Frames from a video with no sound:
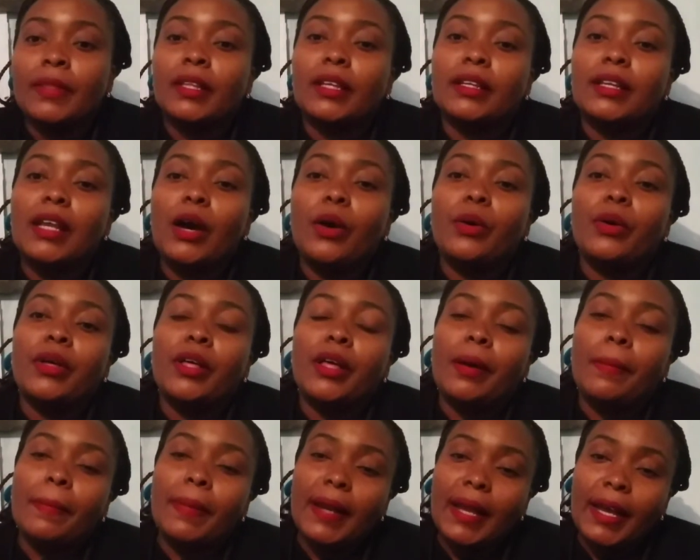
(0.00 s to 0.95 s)
Now,
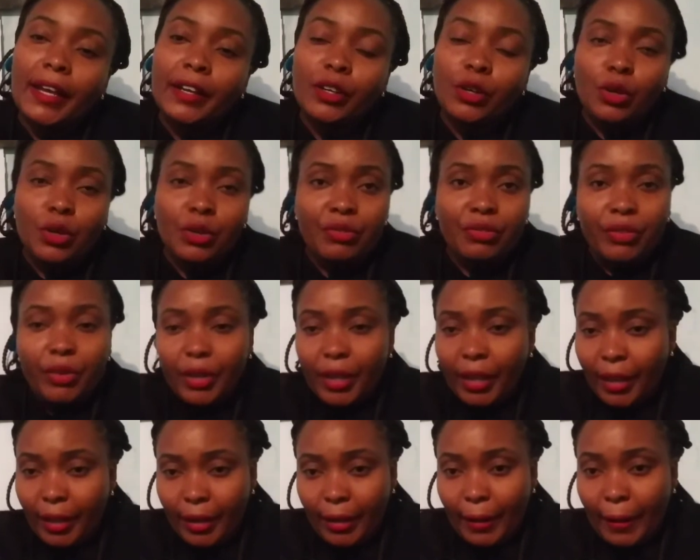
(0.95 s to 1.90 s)
plan of
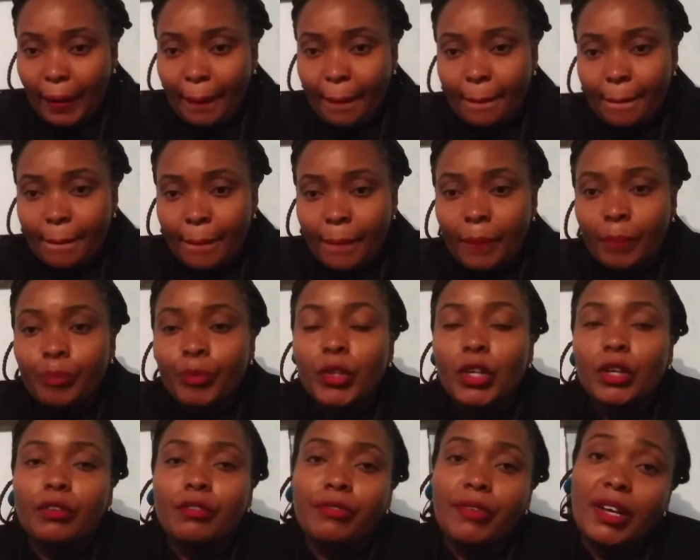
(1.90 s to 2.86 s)
care.
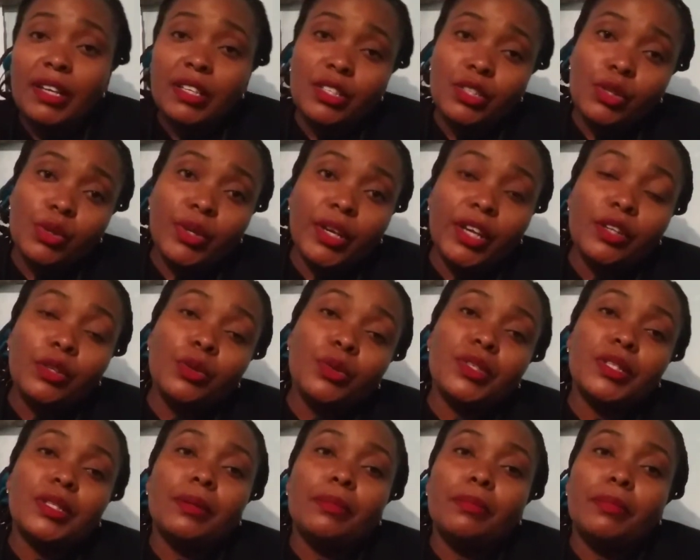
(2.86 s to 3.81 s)
First, you can
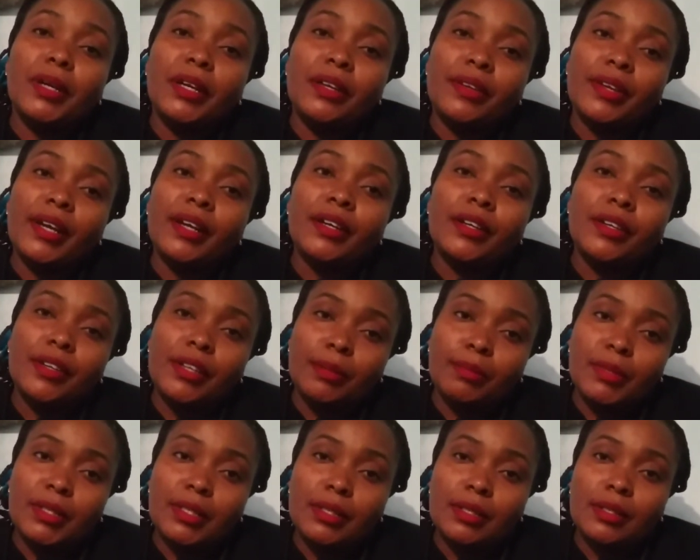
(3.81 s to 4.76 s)
use barrier
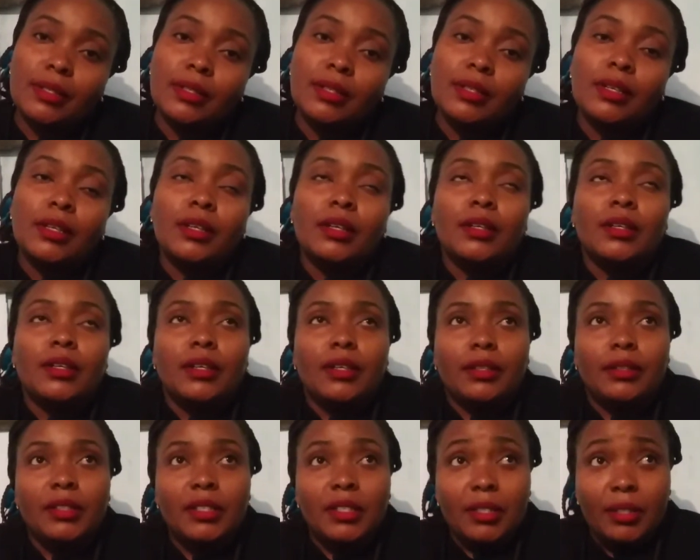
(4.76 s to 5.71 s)
creams.
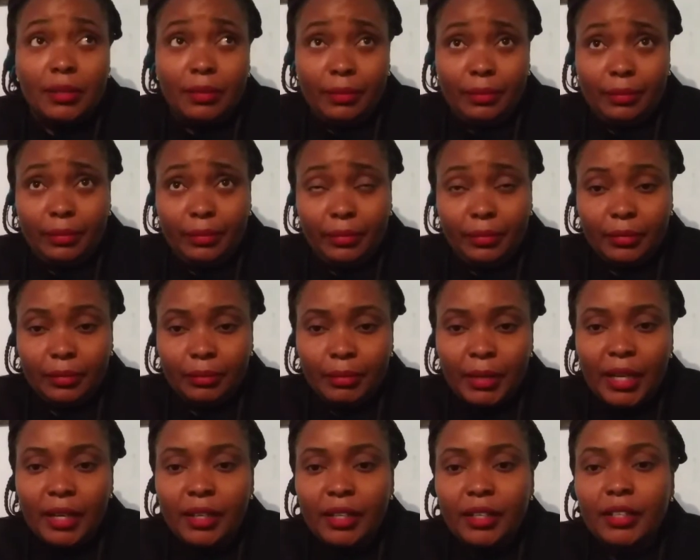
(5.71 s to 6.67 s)
These
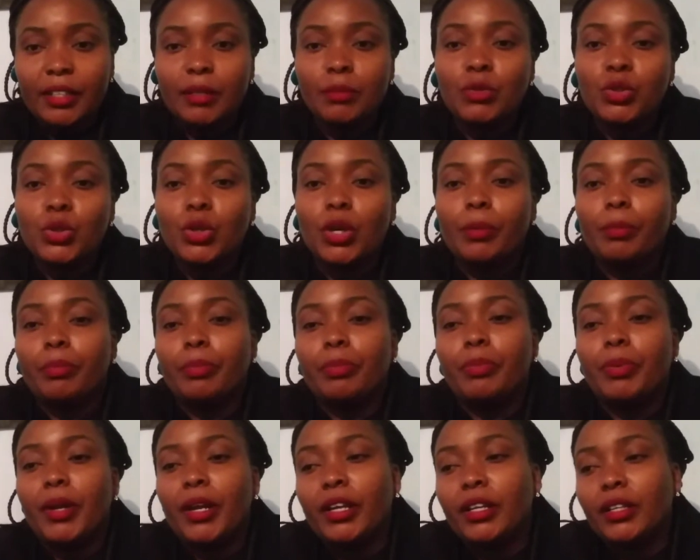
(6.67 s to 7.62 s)
barrier creams you
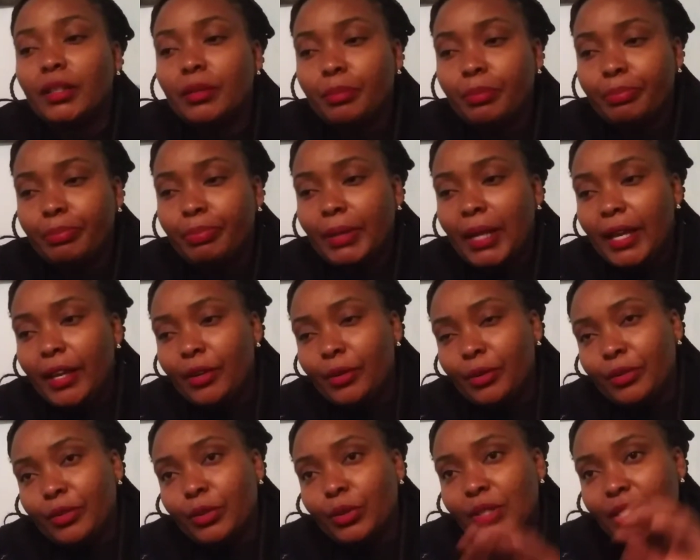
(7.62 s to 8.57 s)
apply
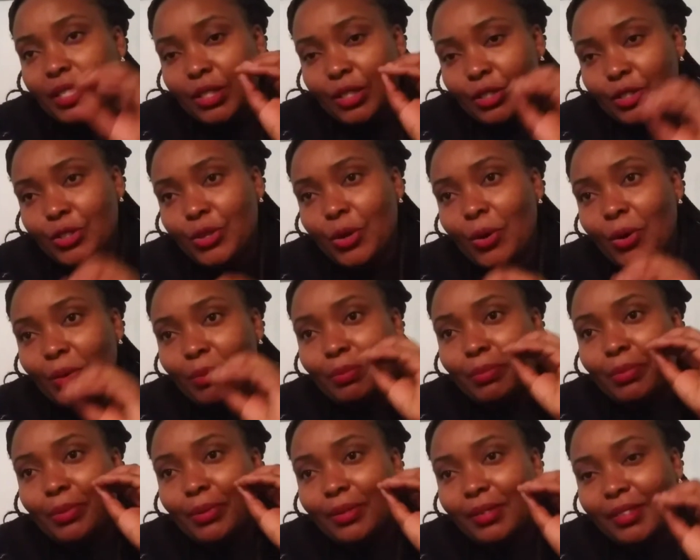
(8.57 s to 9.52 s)
on those
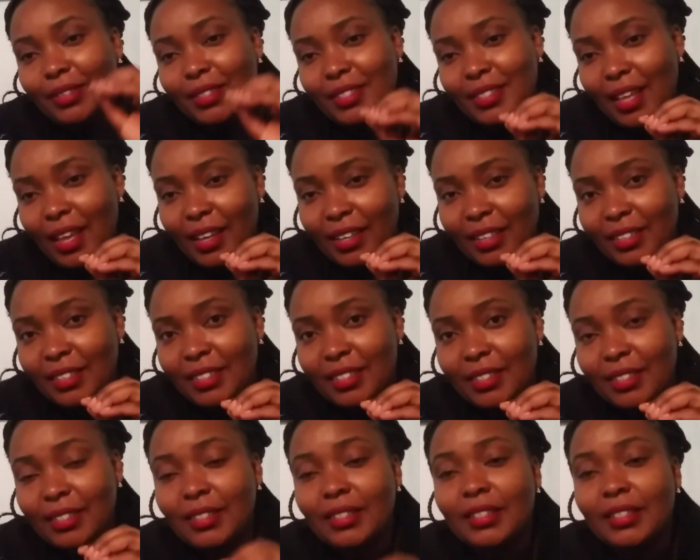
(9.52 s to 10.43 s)
top sides.